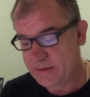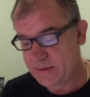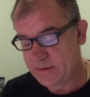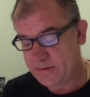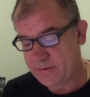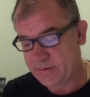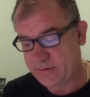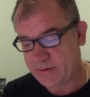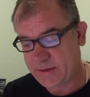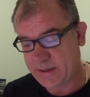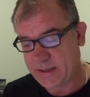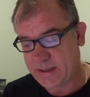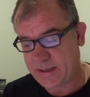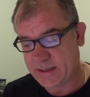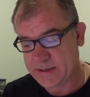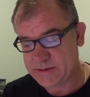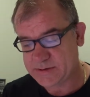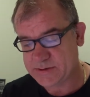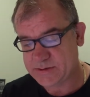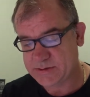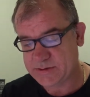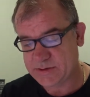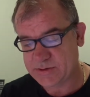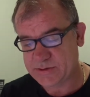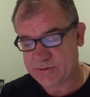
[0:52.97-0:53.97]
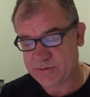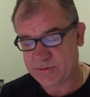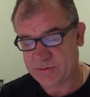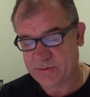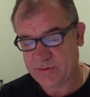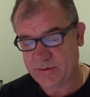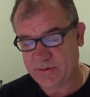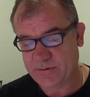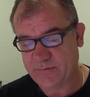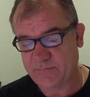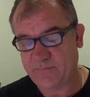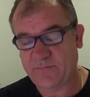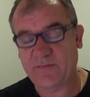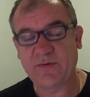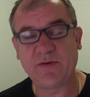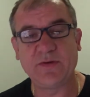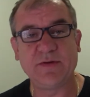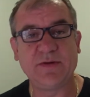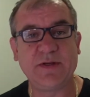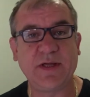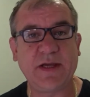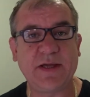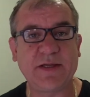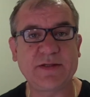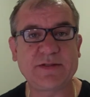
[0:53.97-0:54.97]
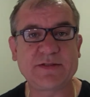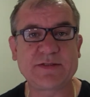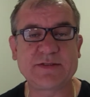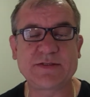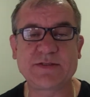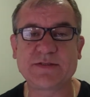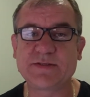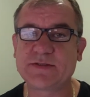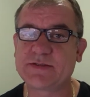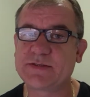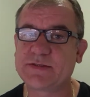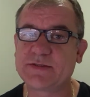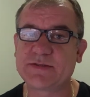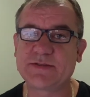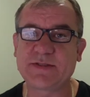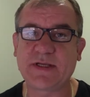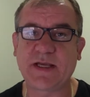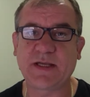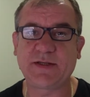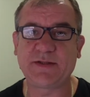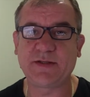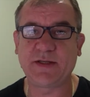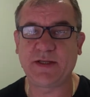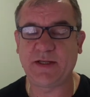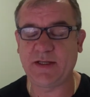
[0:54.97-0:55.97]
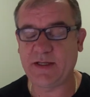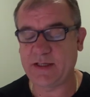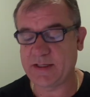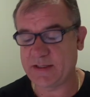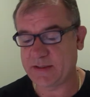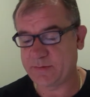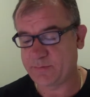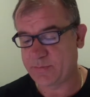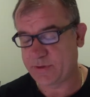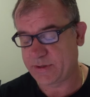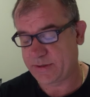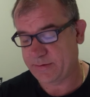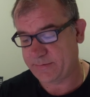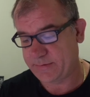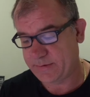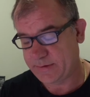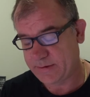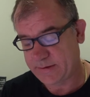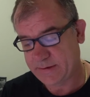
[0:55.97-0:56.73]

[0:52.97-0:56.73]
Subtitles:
A lot of houses destroyed, a few deaths. Sad to hear, but